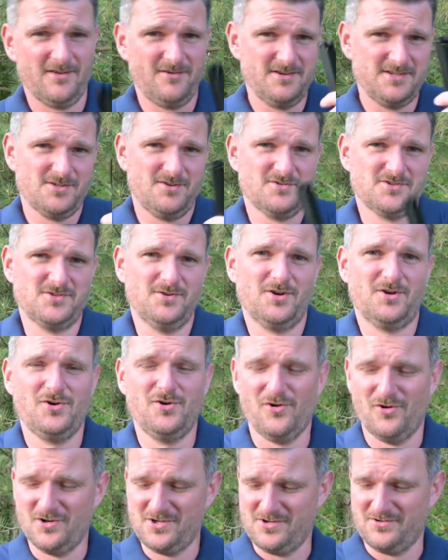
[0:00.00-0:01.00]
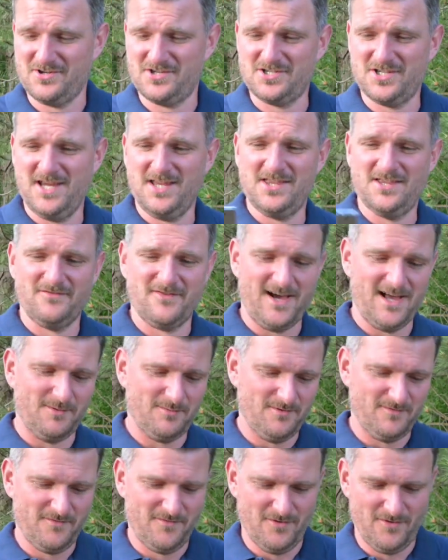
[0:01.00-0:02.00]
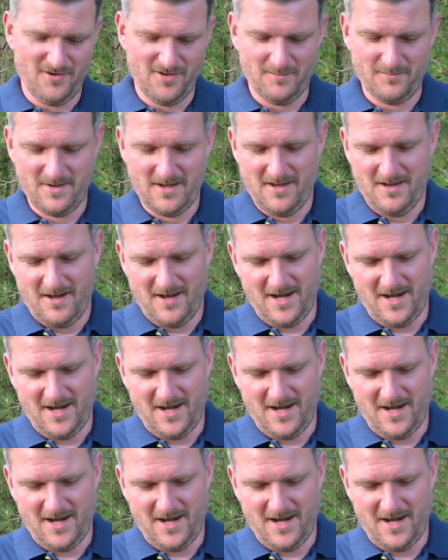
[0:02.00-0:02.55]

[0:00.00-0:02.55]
There is also a cordura sheath available for them.